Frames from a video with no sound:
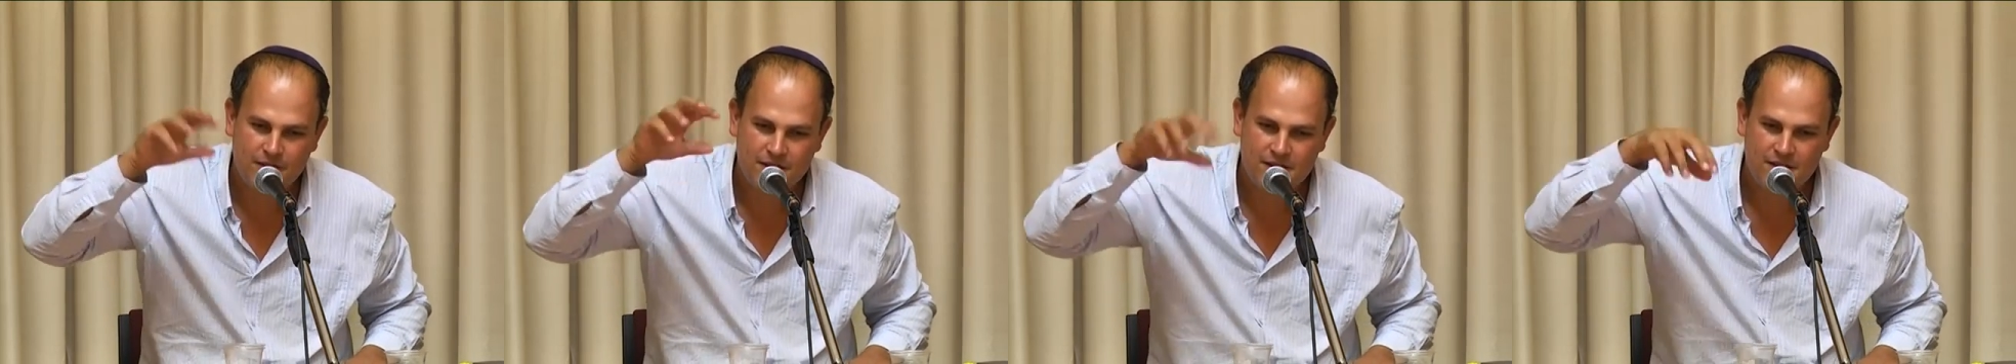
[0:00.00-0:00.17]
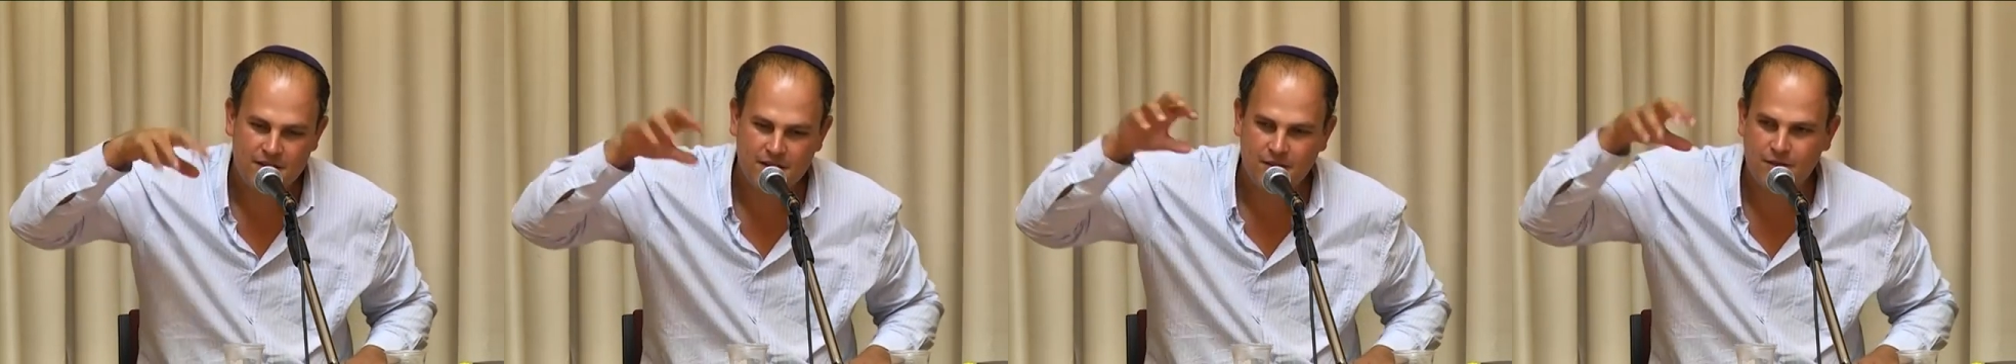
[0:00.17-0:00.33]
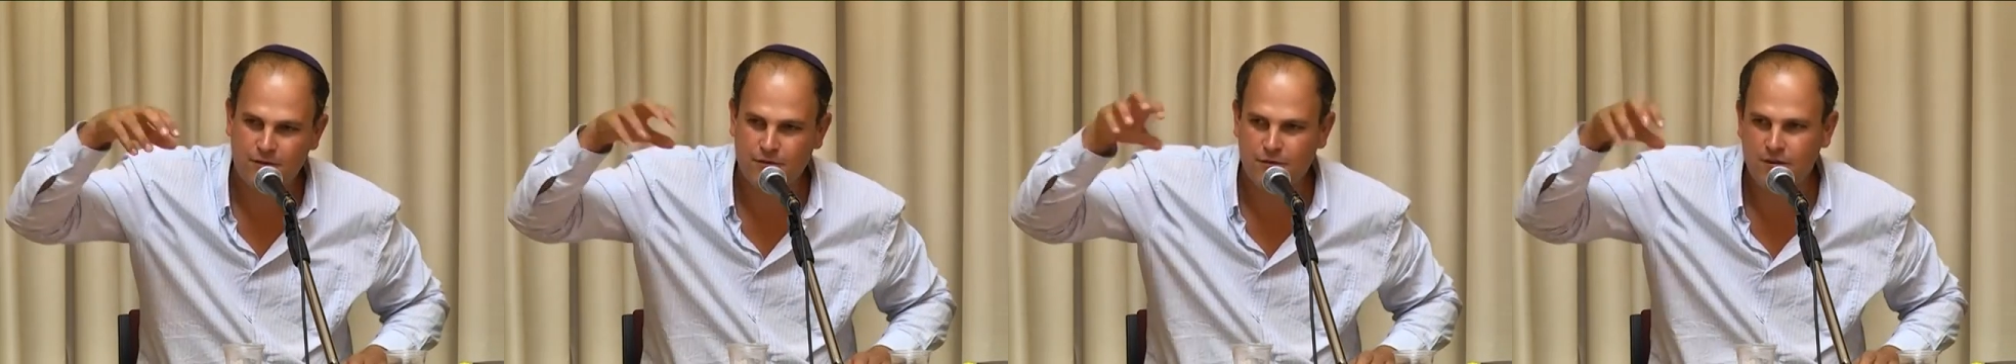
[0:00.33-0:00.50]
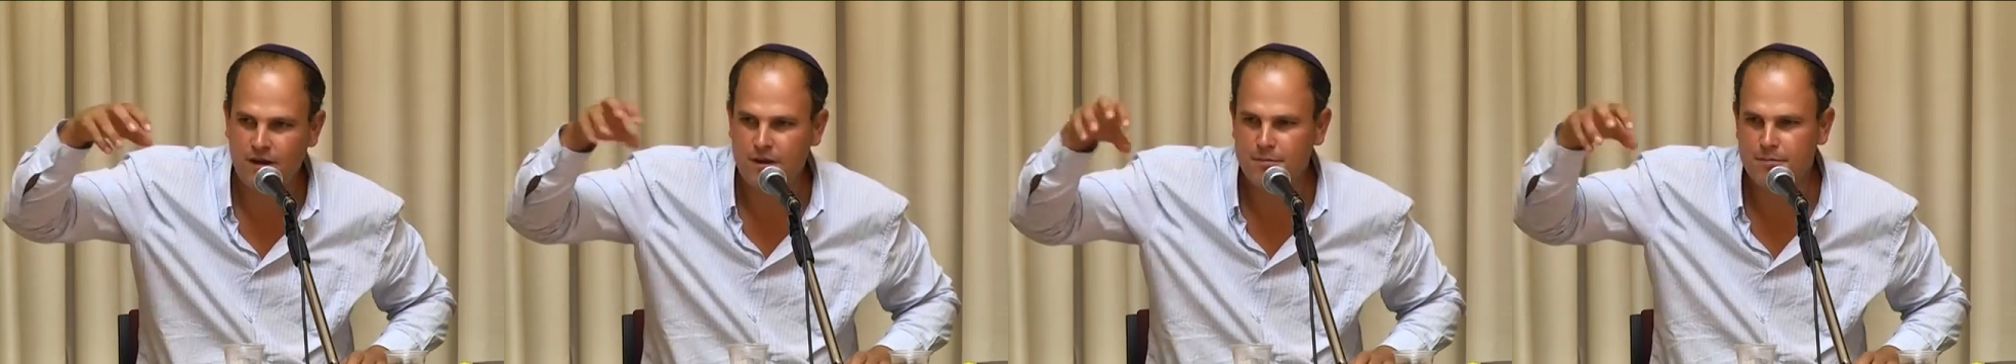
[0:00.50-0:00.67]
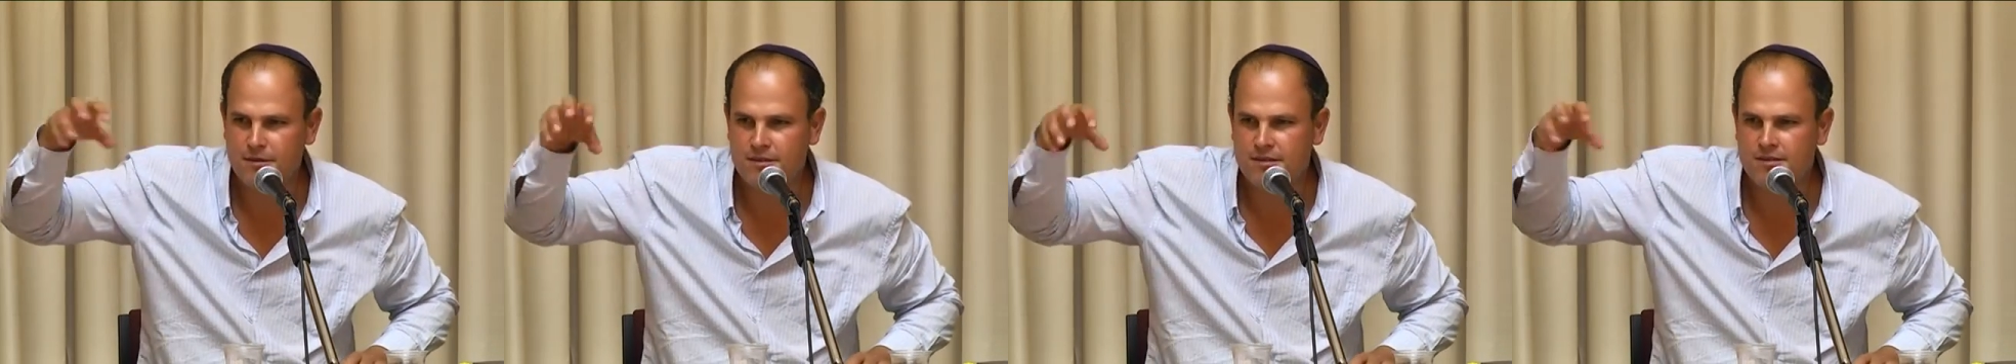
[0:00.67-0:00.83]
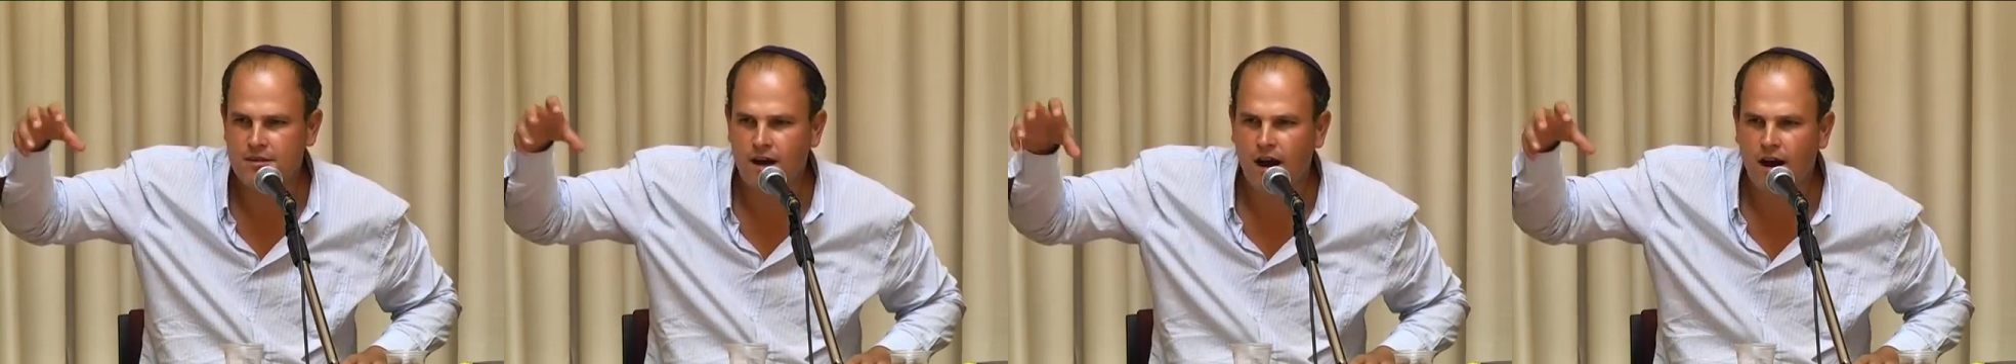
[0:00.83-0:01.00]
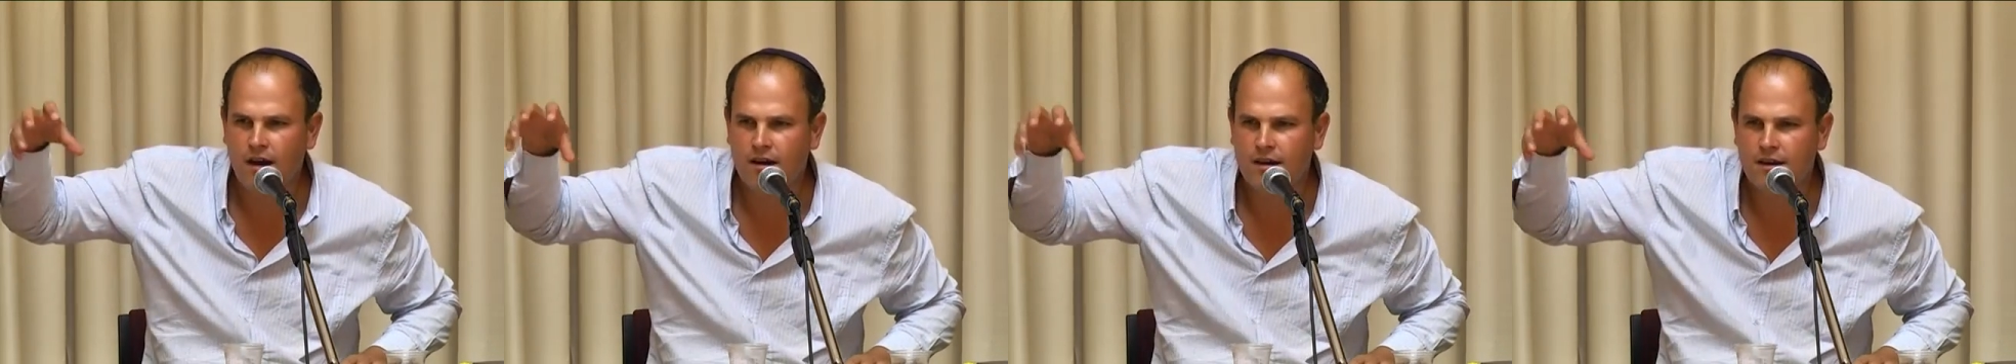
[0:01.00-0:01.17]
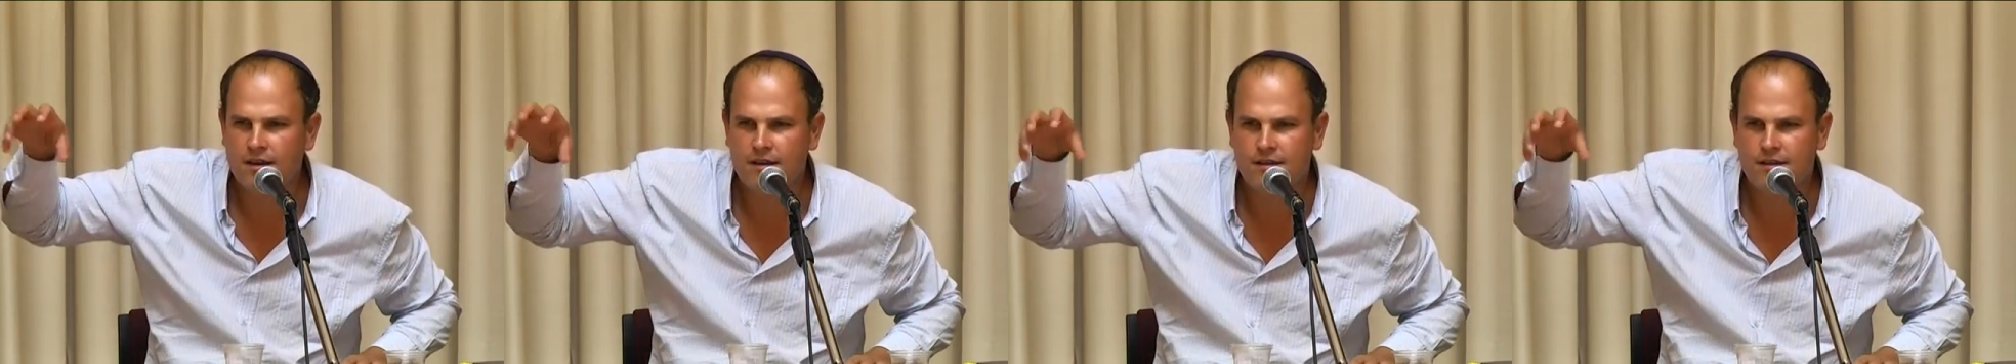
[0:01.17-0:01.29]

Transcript: these three bizarre